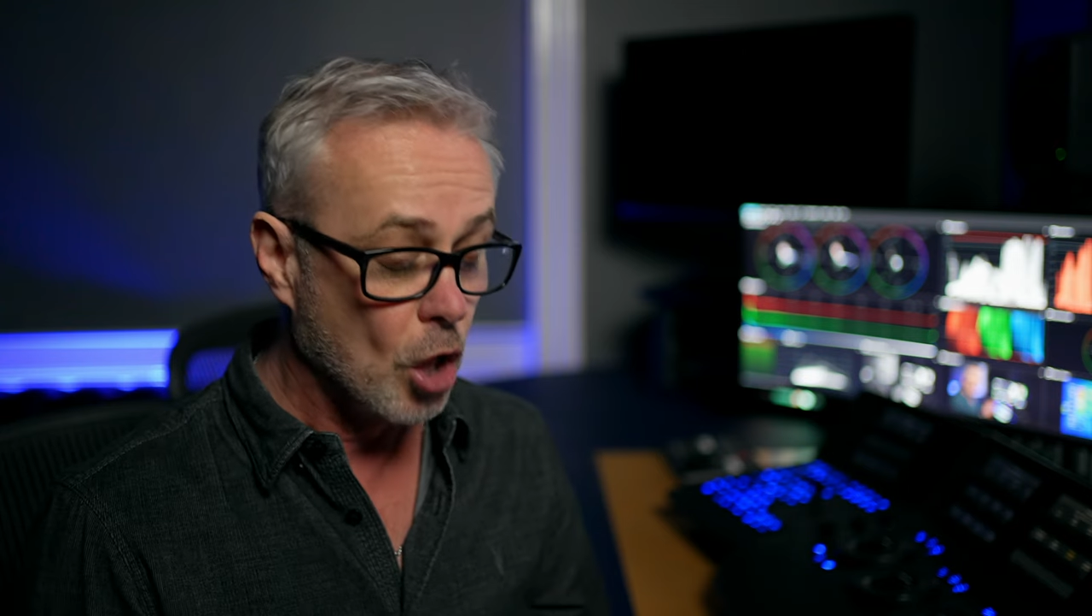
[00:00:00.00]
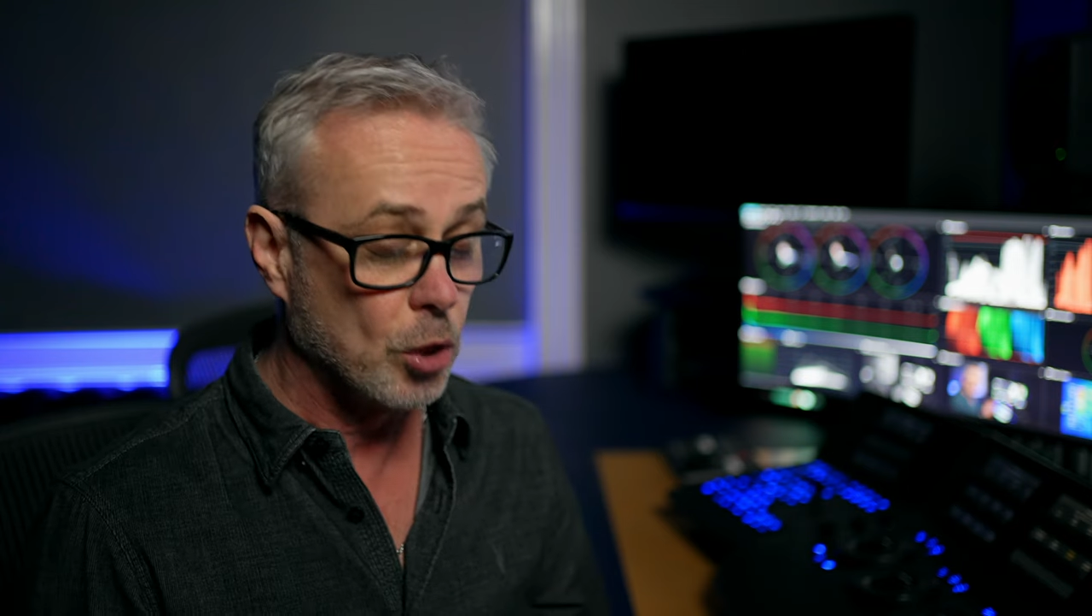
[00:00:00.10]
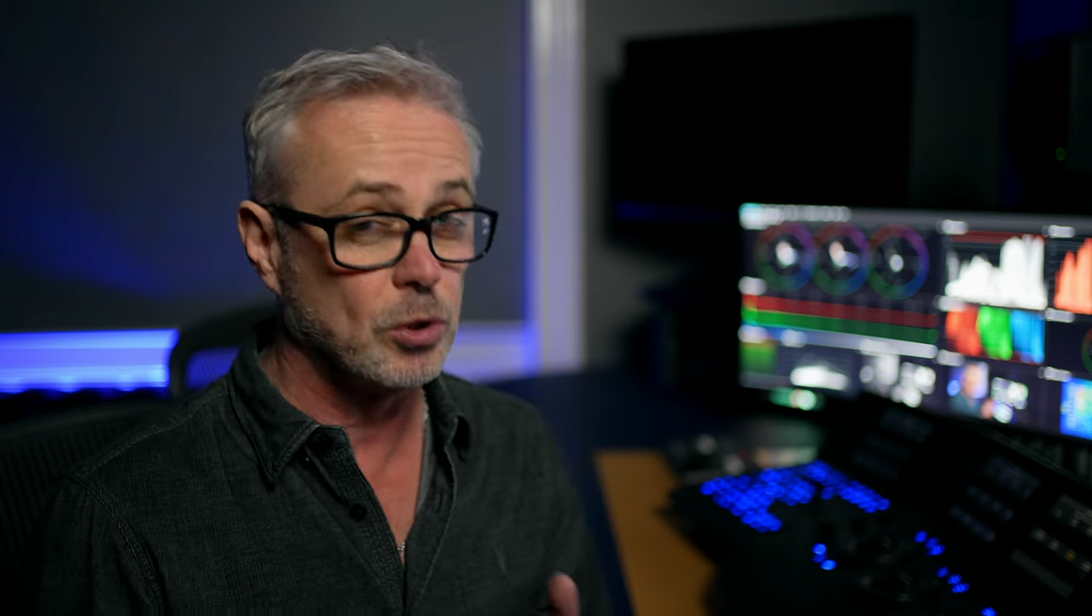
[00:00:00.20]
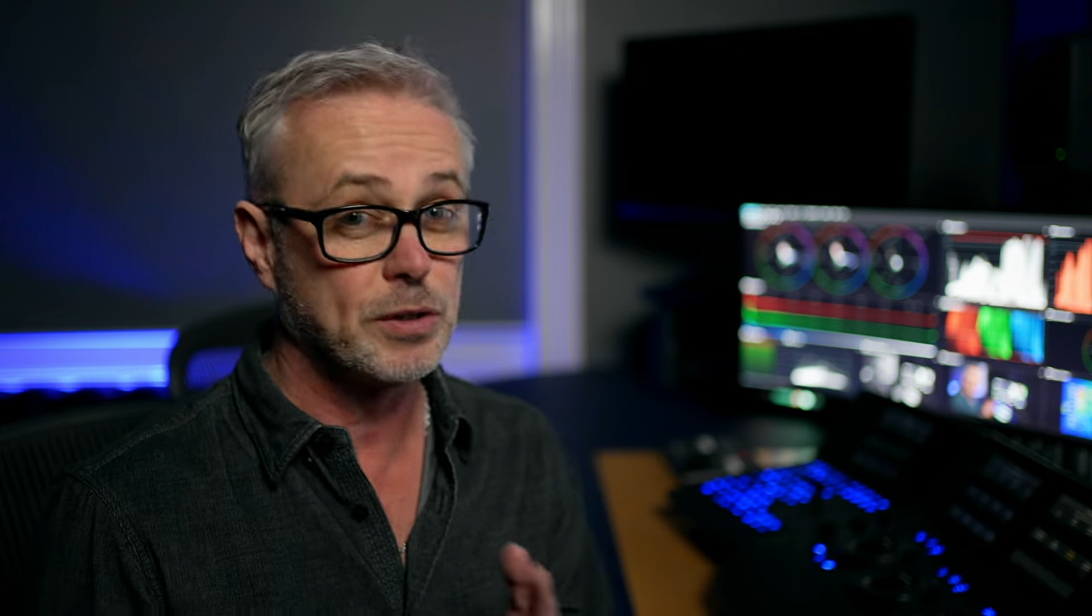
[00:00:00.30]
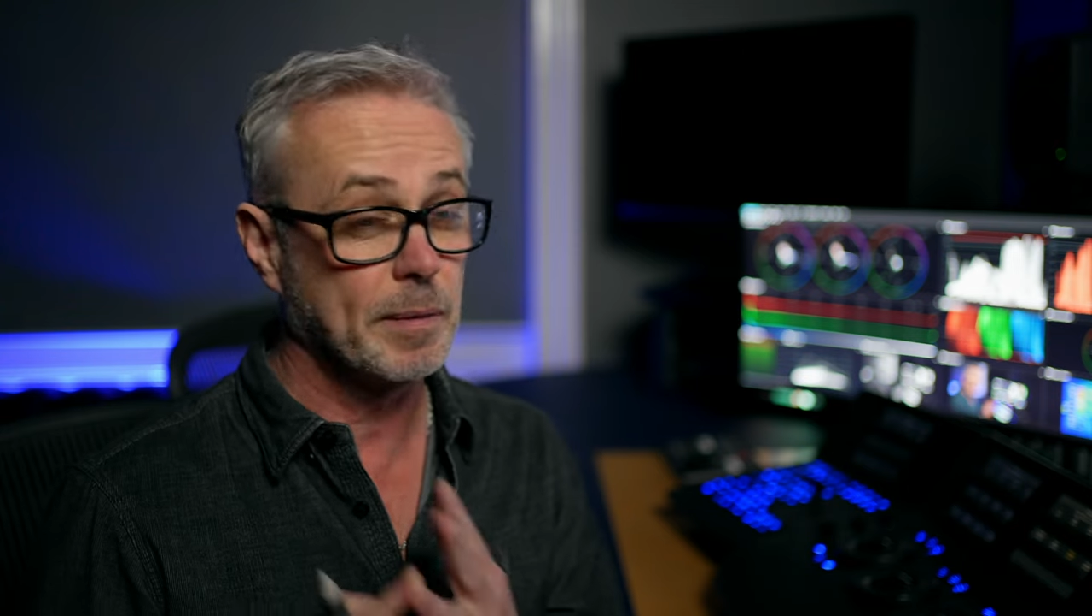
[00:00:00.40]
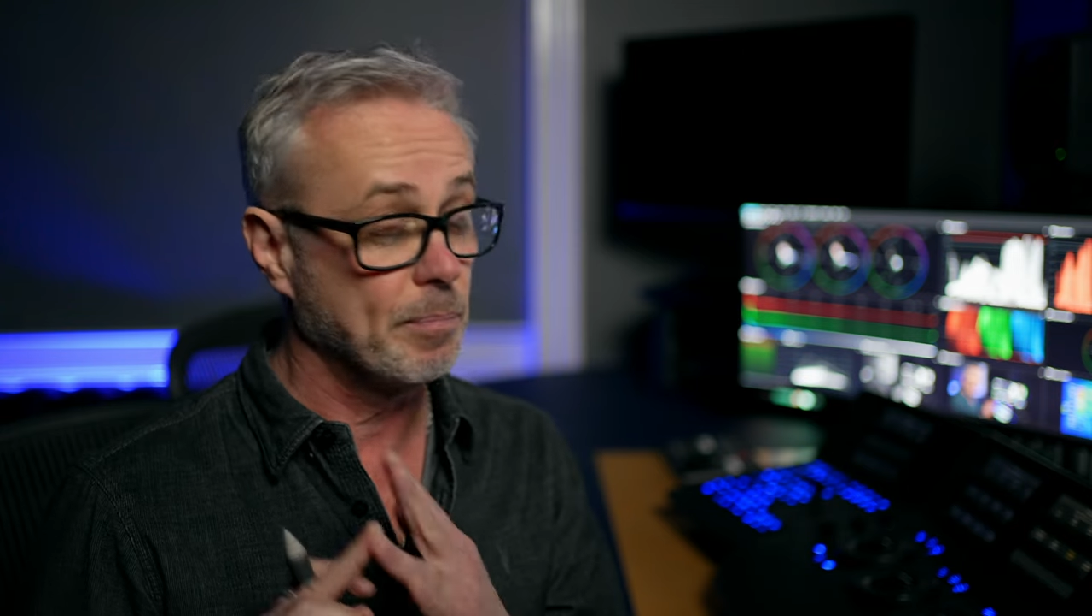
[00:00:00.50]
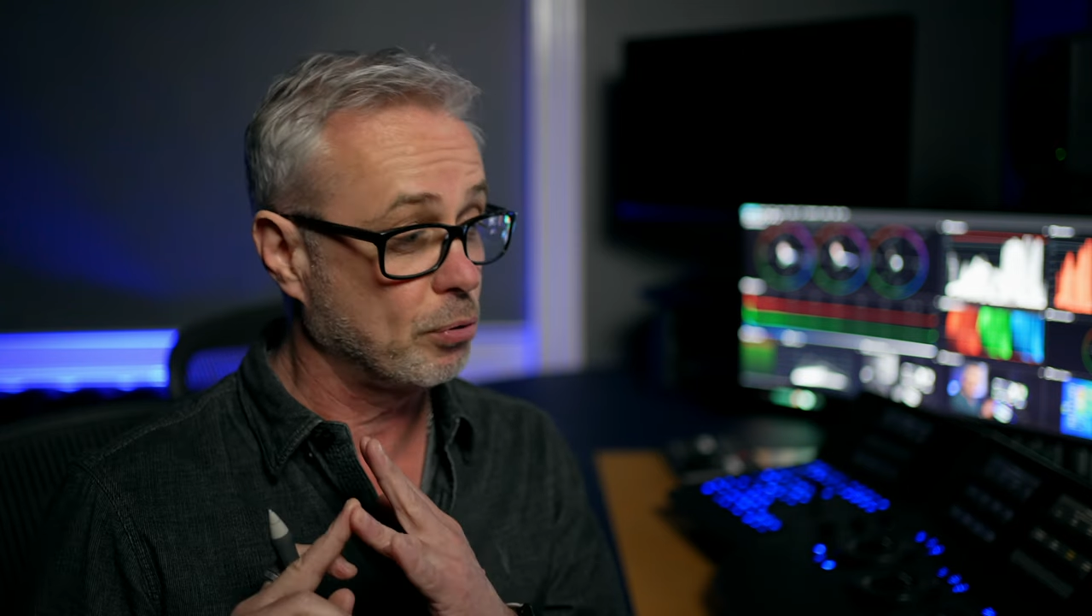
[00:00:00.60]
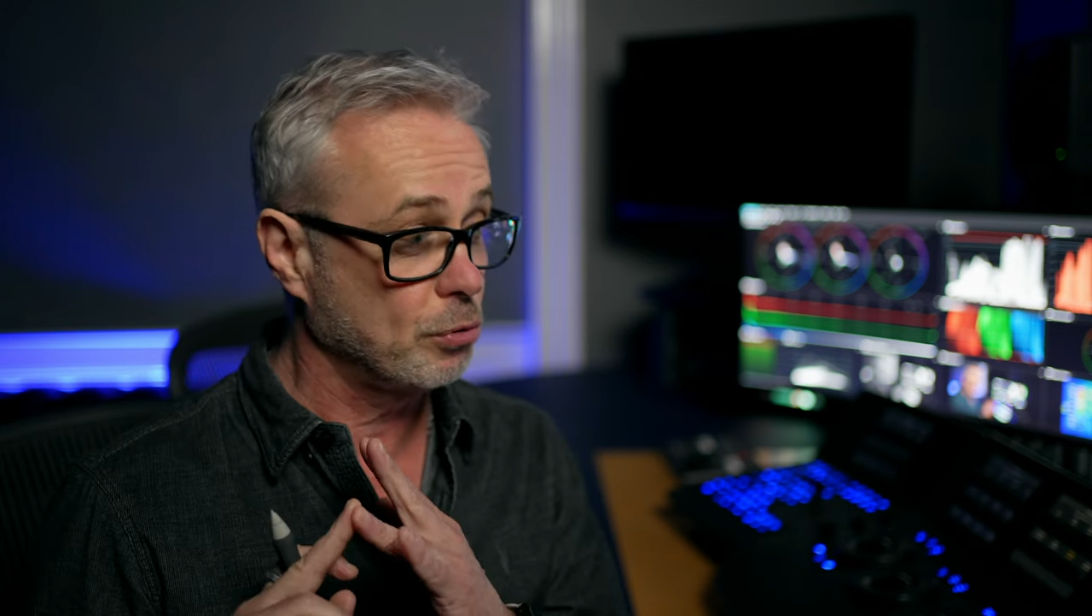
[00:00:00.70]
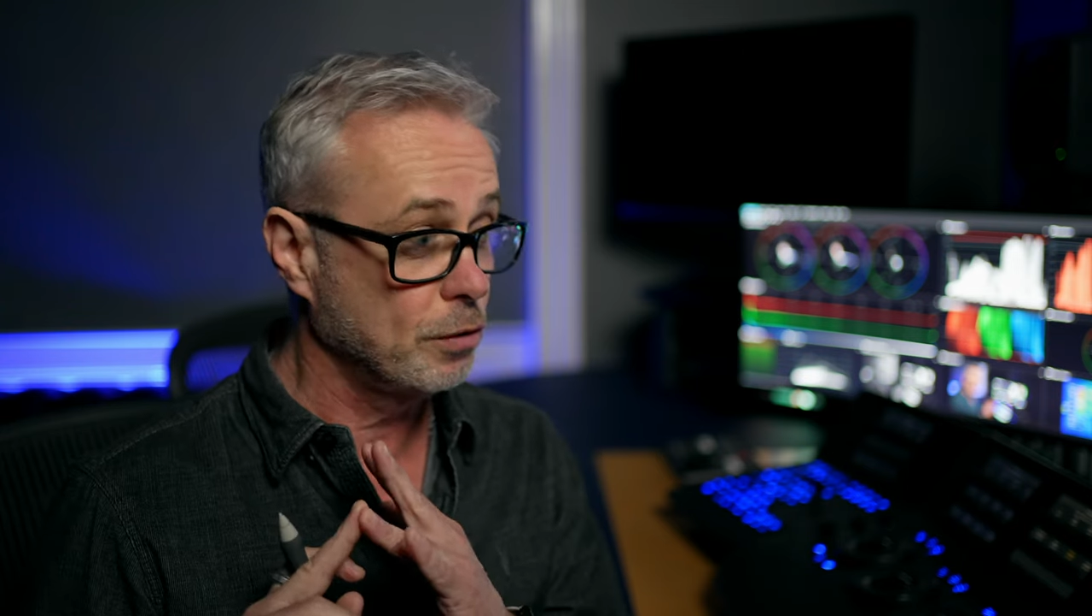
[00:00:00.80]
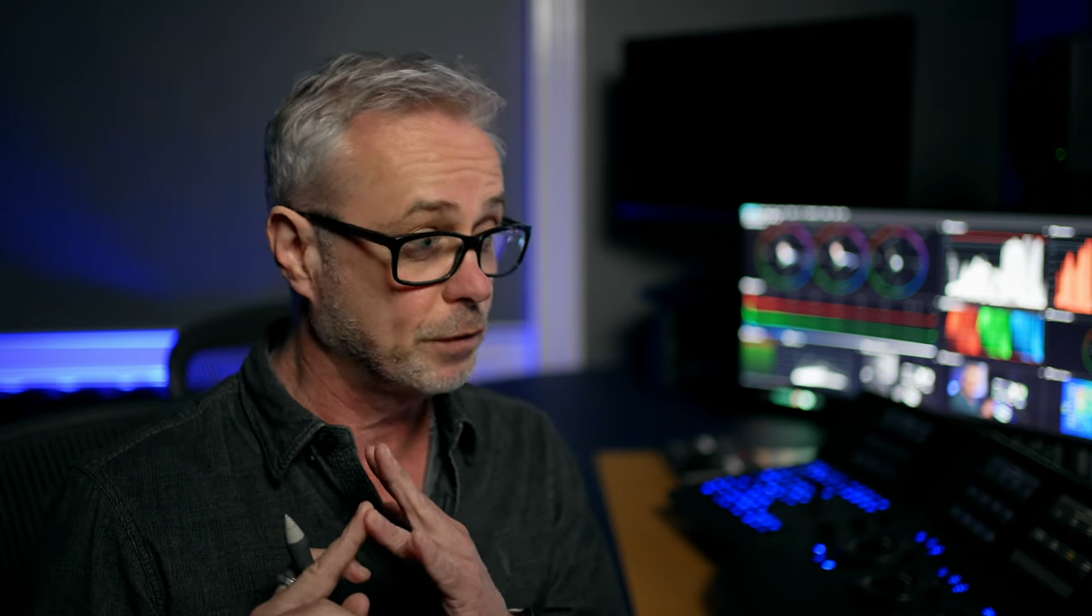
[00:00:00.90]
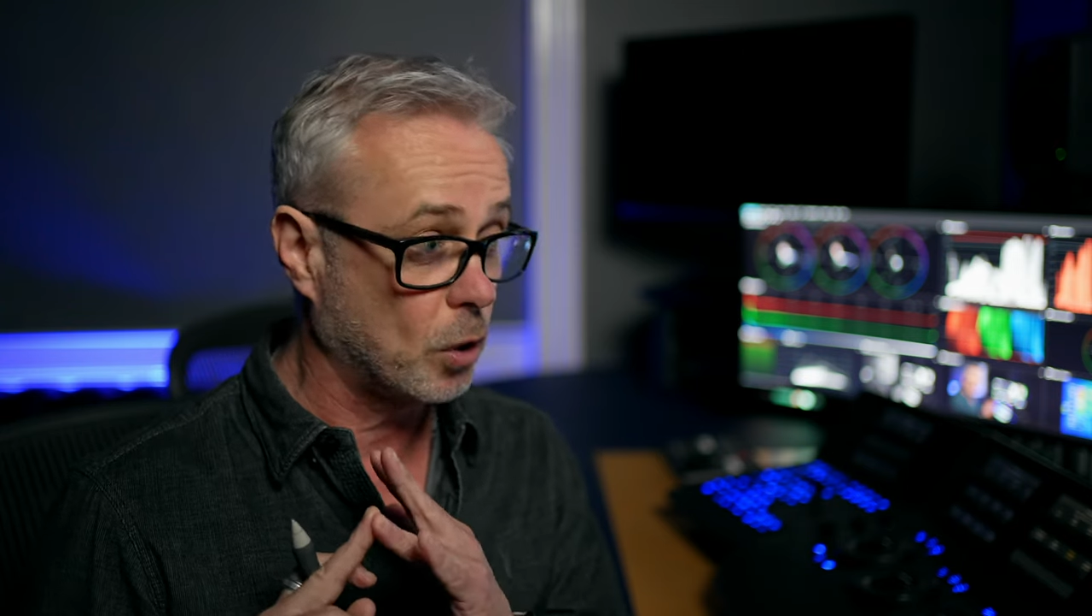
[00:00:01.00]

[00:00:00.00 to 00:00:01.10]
the ones that have improved